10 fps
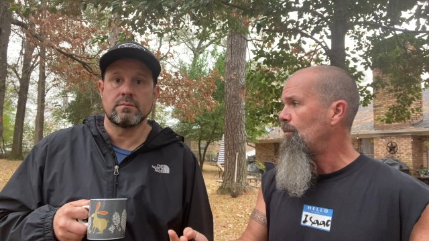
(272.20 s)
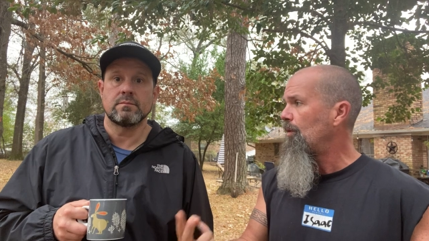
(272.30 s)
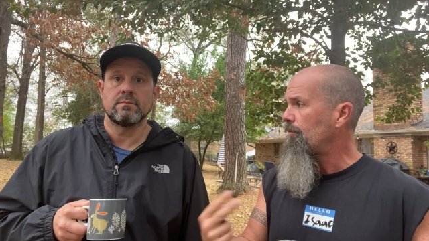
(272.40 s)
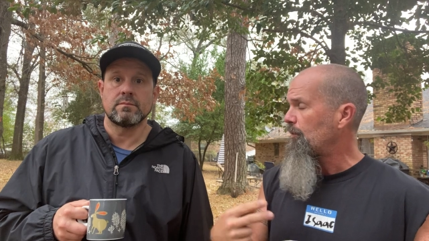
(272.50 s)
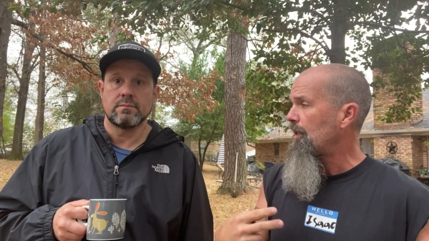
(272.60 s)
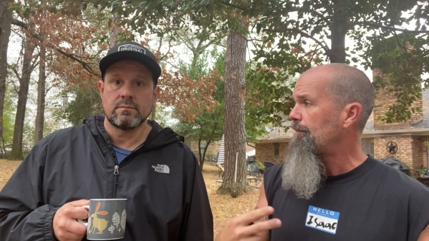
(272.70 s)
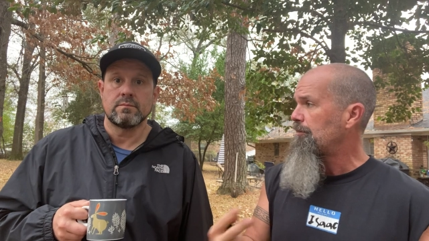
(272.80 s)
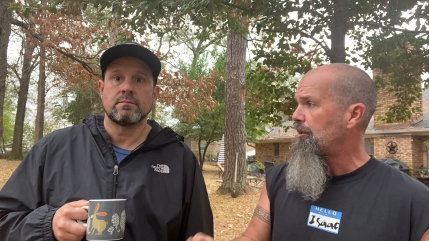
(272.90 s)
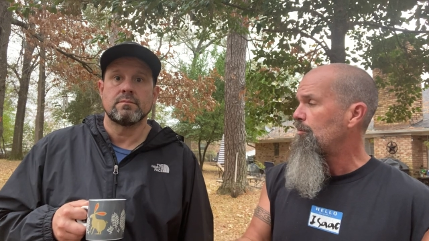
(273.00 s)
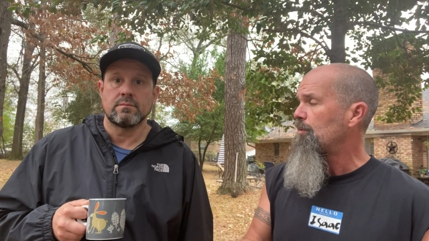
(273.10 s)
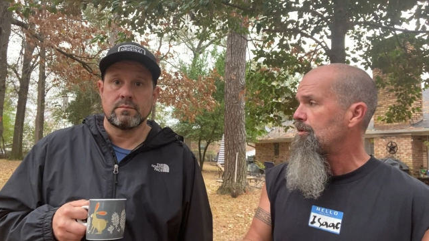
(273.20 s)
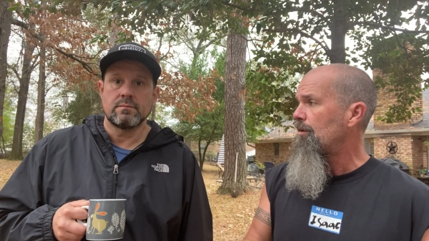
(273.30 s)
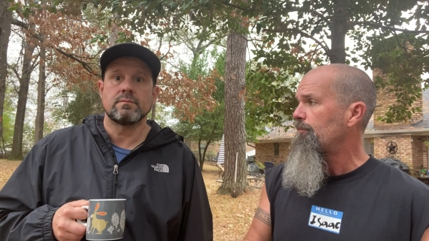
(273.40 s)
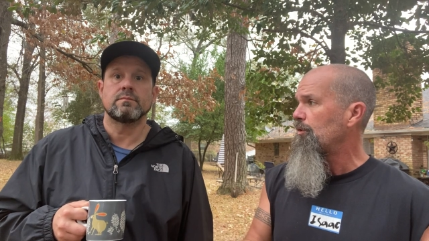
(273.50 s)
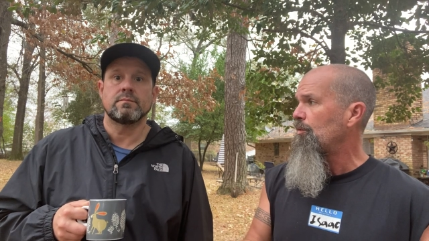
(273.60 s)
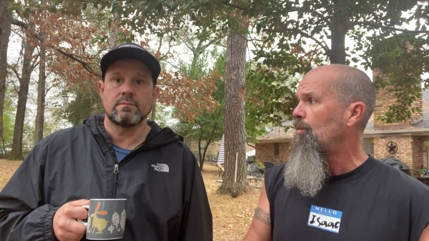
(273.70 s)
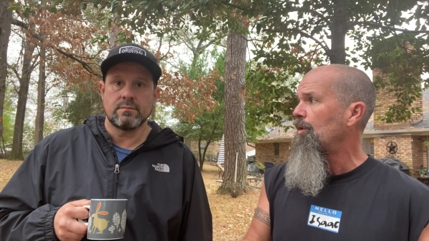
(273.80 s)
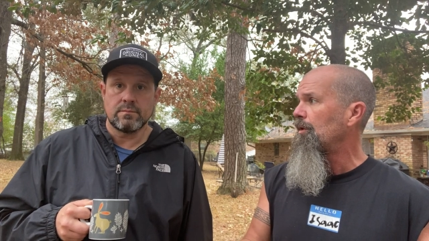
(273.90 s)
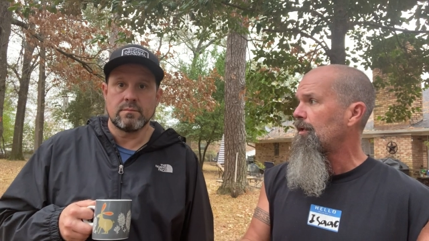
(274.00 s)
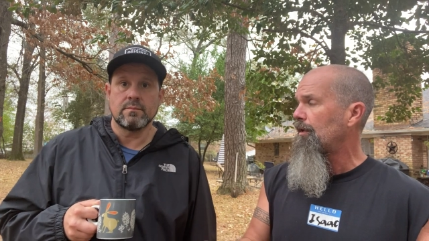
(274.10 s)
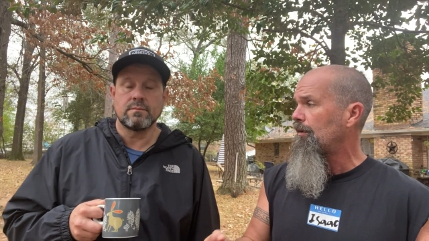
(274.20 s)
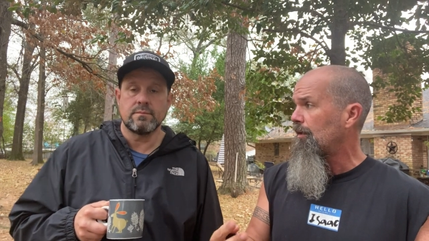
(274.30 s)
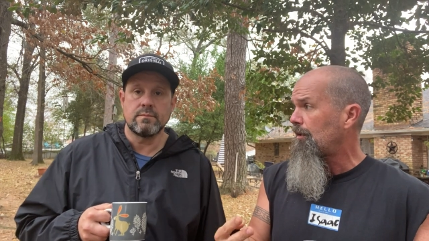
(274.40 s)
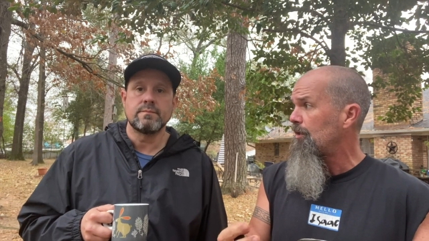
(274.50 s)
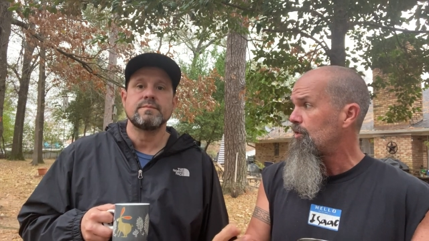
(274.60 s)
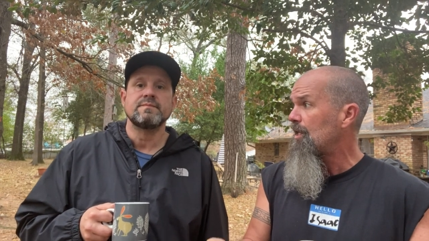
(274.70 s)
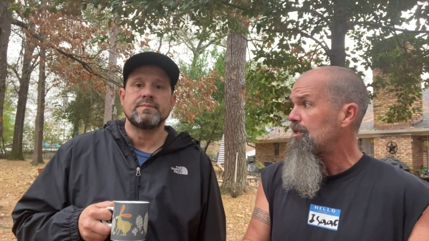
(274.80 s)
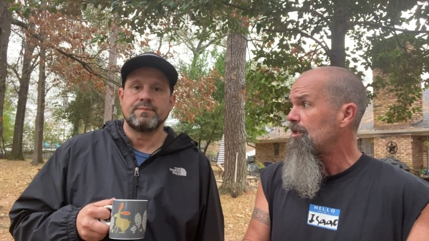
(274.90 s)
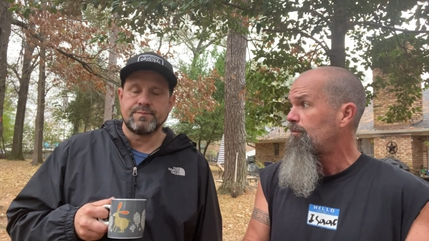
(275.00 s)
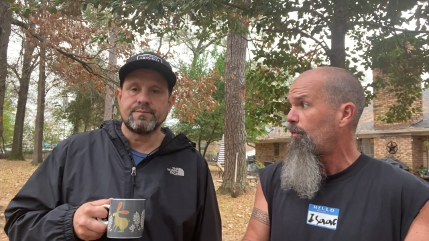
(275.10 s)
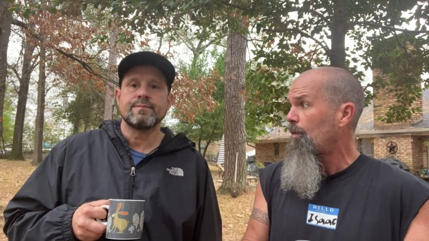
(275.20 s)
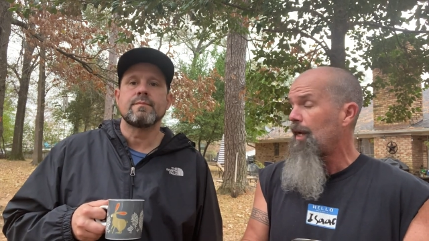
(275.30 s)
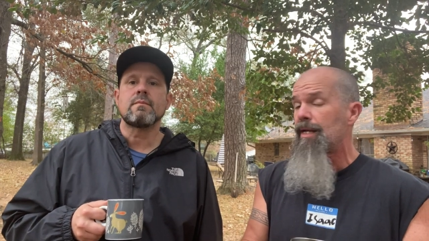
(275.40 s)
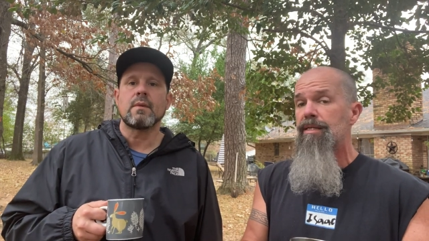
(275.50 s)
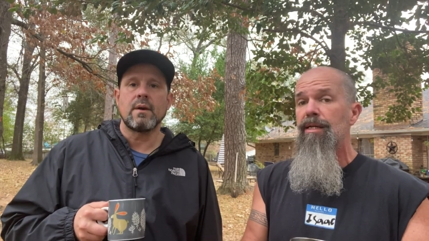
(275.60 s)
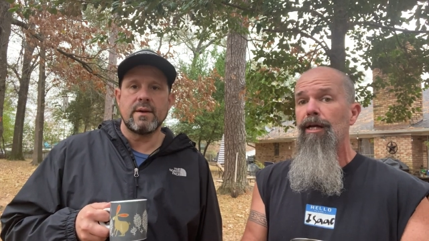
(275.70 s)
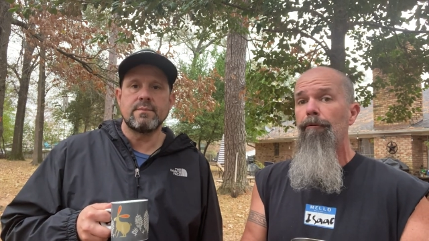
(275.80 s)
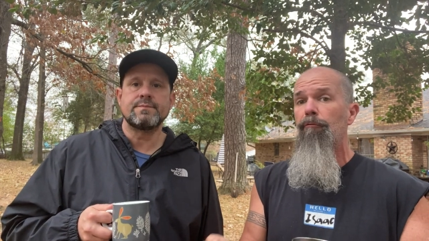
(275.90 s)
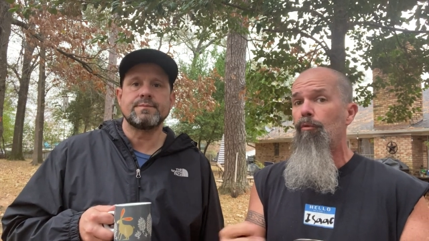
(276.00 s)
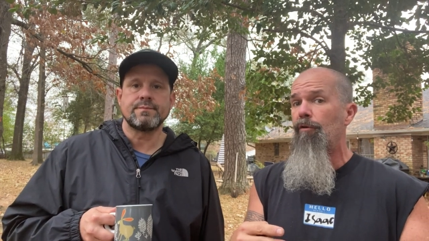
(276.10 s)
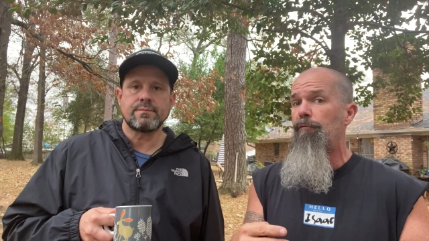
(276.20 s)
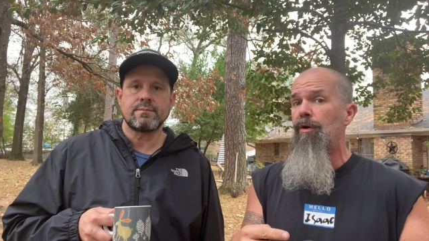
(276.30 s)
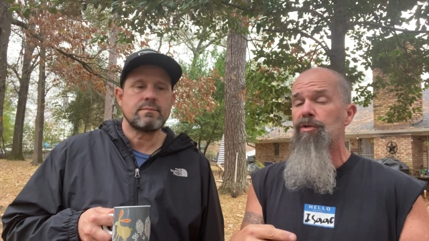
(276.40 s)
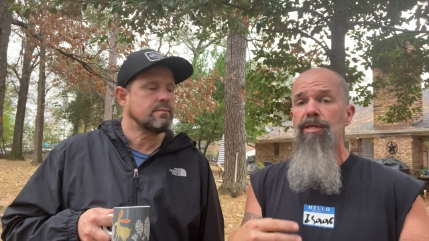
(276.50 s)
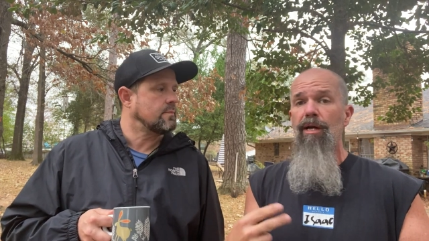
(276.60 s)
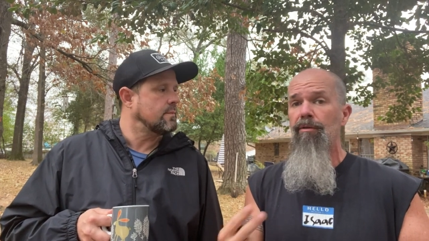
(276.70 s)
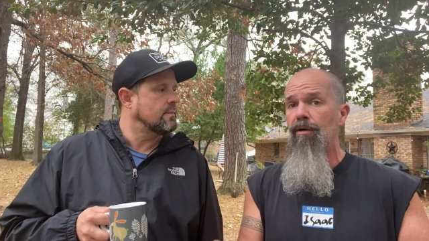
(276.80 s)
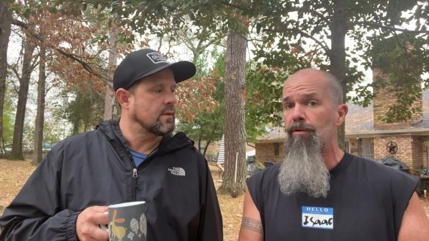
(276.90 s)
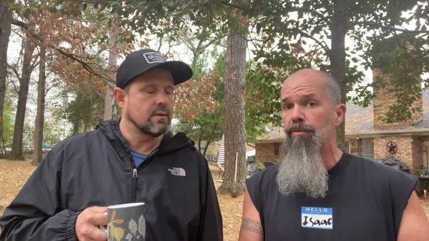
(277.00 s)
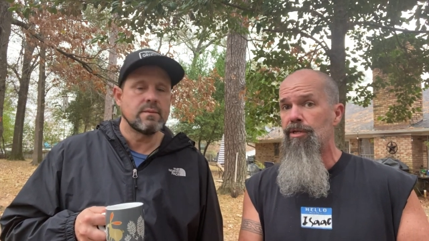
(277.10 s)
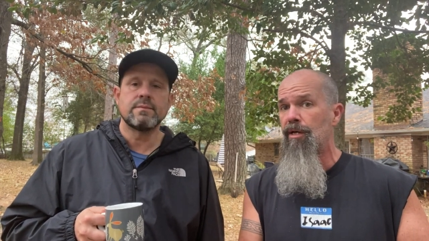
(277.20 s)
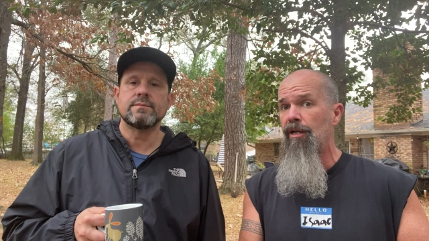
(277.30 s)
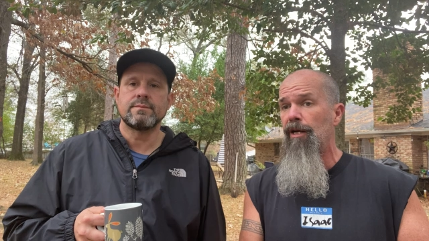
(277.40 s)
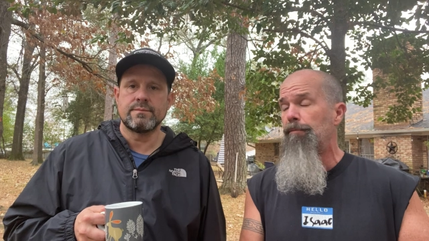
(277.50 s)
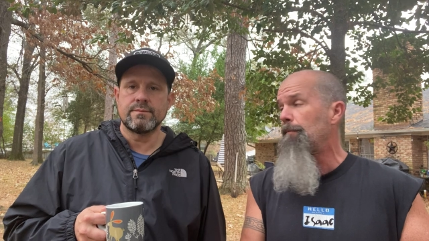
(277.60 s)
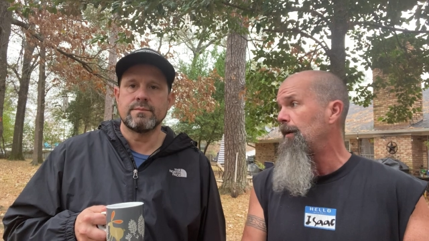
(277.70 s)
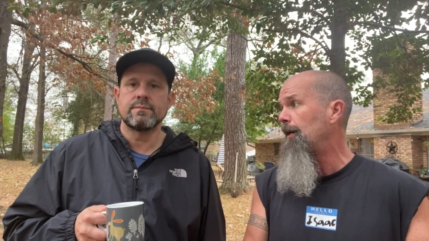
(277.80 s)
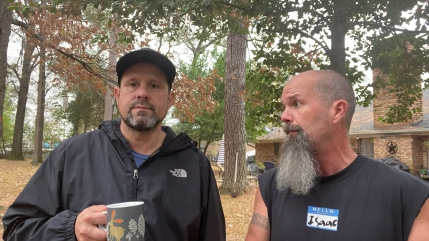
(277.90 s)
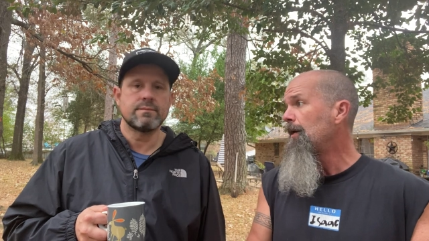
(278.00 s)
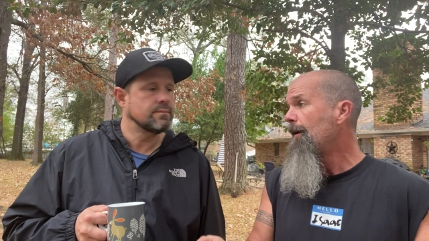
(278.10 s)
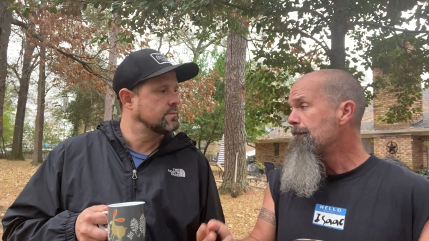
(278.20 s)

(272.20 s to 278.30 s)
Speaker 1: than one for they have a good return for their work. Ecclesiastes 4, 9, and 10. If one falls down, the other one's there to help him up.